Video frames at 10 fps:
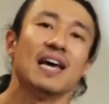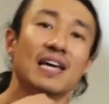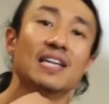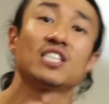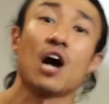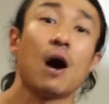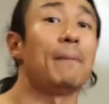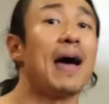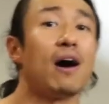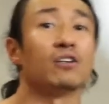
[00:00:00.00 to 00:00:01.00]
is
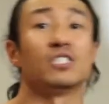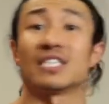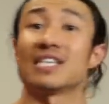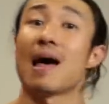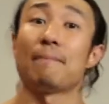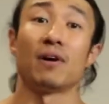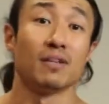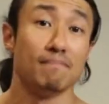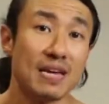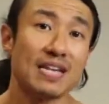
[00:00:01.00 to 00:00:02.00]
compound to slap on
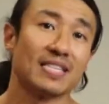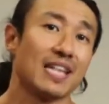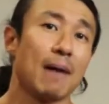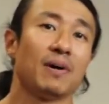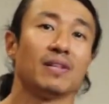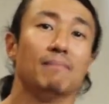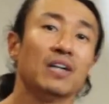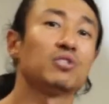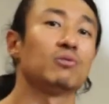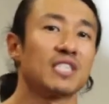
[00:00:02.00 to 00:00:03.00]
the meat, slap on the
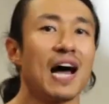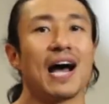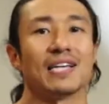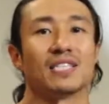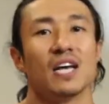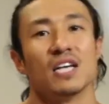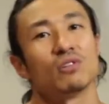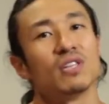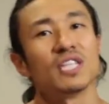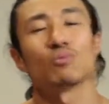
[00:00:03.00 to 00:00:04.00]
muscle size.
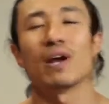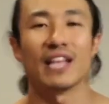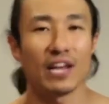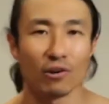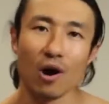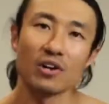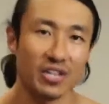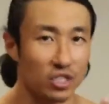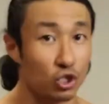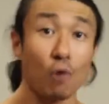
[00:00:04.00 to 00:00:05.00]
So this way later on you
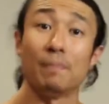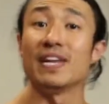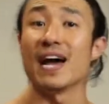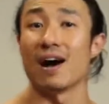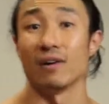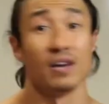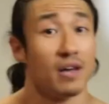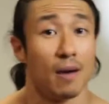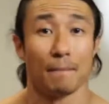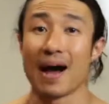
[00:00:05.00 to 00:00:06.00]
can sculpt it down.
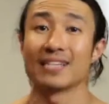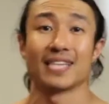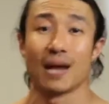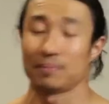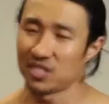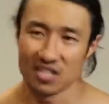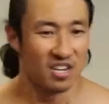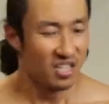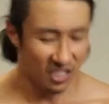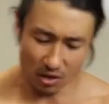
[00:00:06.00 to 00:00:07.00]
Biceps,
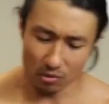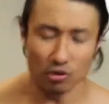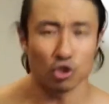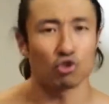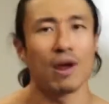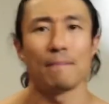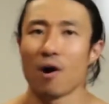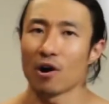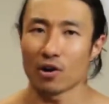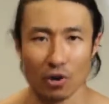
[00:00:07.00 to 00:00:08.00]
stick with your straight
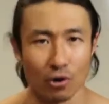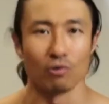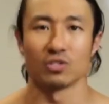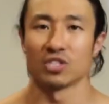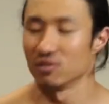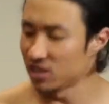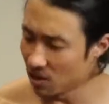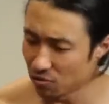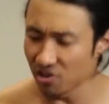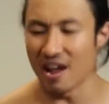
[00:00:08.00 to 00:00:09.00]
bar curls,
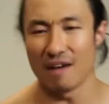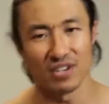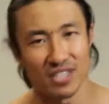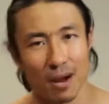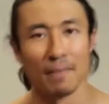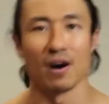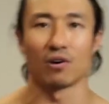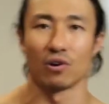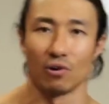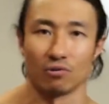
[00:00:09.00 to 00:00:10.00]
stick with your heavy dumbbell
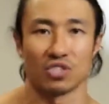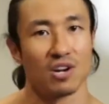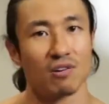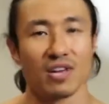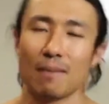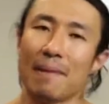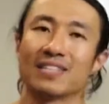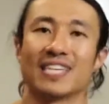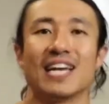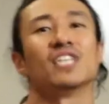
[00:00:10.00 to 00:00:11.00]
curls, get
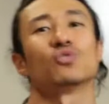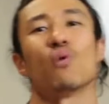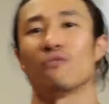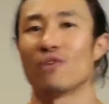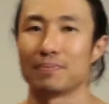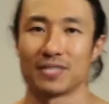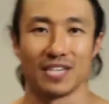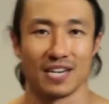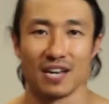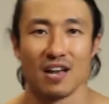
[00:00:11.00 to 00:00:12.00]
about 10 to 12 reps
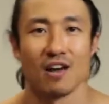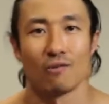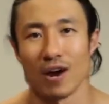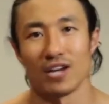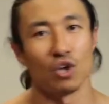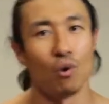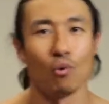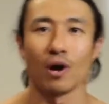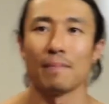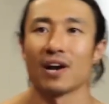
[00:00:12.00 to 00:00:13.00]
in, right? Don't
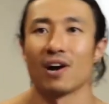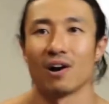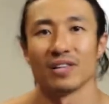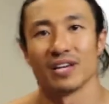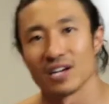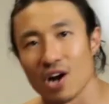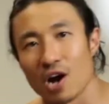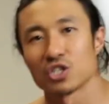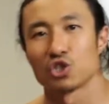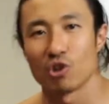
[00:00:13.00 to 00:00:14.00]
worry about all the
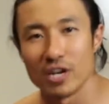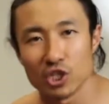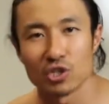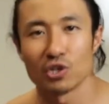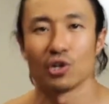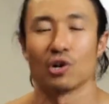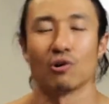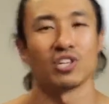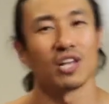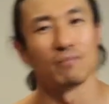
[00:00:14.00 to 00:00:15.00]
concentration
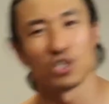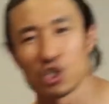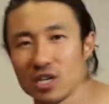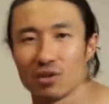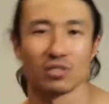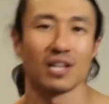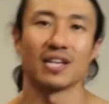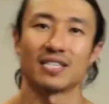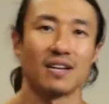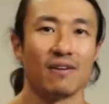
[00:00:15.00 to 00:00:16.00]
curls, all the machine curls, all
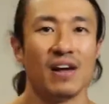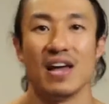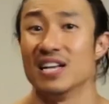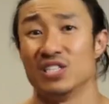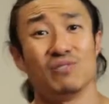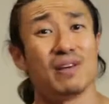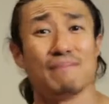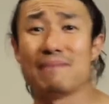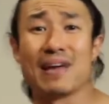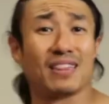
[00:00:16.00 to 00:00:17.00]
that stuff. Do that
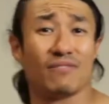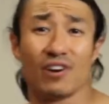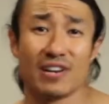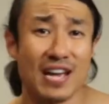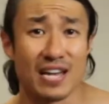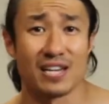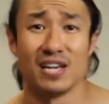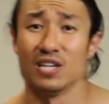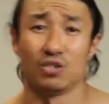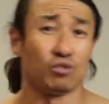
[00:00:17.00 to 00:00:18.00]
maybe at the very end.
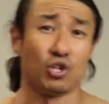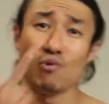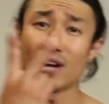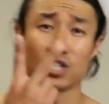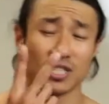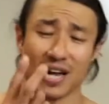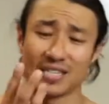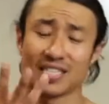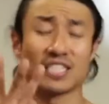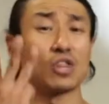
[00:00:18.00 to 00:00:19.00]
Do 2
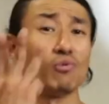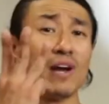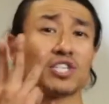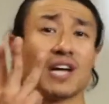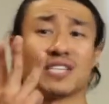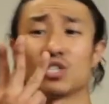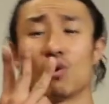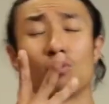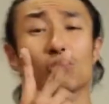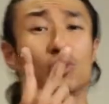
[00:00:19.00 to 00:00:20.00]
exercises, let's say 3 exercises
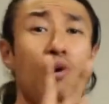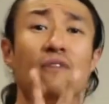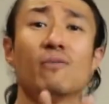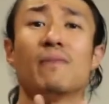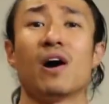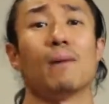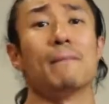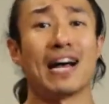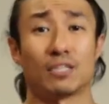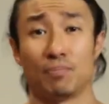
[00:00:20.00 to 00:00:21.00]
total. 2 of them are
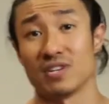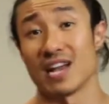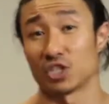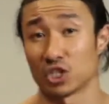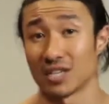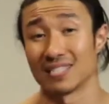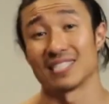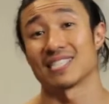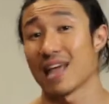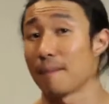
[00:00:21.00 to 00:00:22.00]
mass building
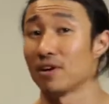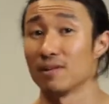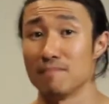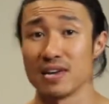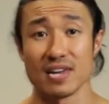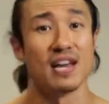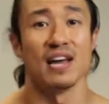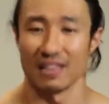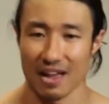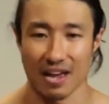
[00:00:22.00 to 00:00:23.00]
exercises, slap on the meat
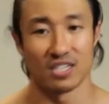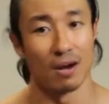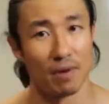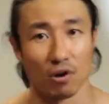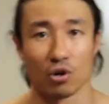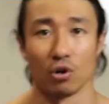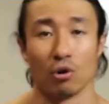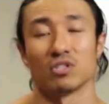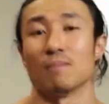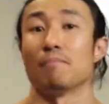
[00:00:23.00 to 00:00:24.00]
like dumbbell
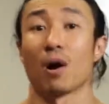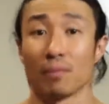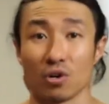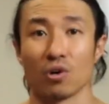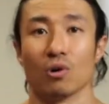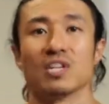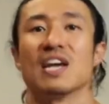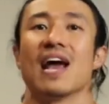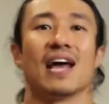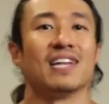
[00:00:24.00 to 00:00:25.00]
curls and barbell curls,
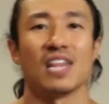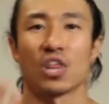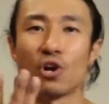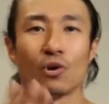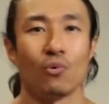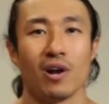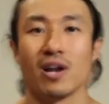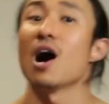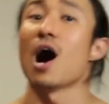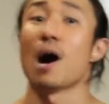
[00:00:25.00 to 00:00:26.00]
and then the third
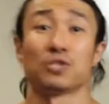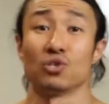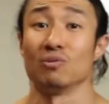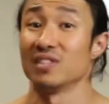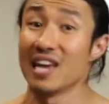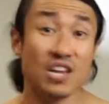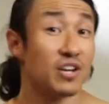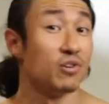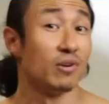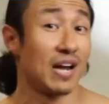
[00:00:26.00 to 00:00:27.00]
one, optional. Then you
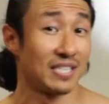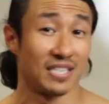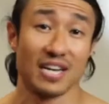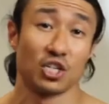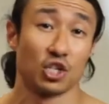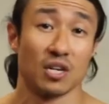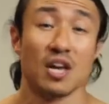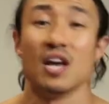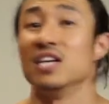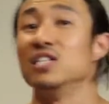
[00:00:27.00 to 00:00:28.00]
can do an isolation.
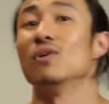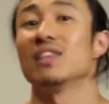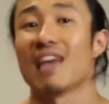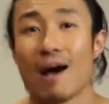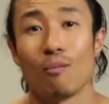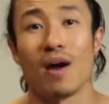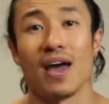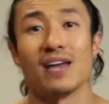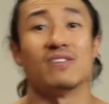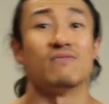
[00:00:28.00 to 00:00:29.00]
You do it that
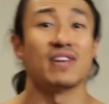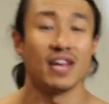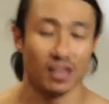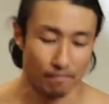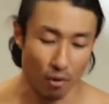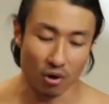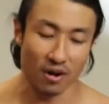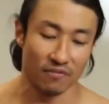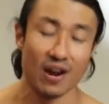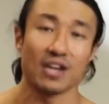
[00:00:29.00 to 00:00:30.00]
way, you get the bulk
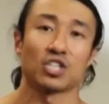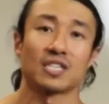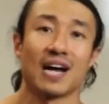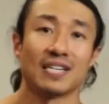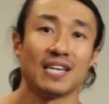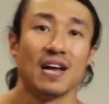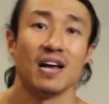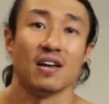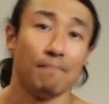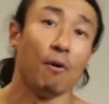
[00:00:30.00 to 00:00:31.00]
of your exercise,
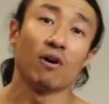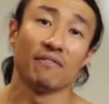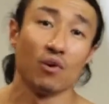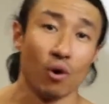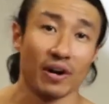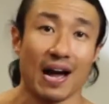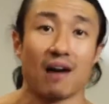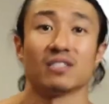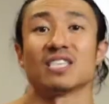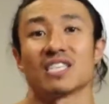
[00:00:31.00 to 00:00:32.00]
the bulk of your
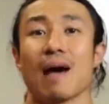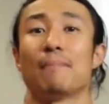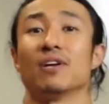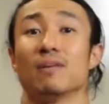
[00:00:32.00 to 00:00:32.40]
workout to slap on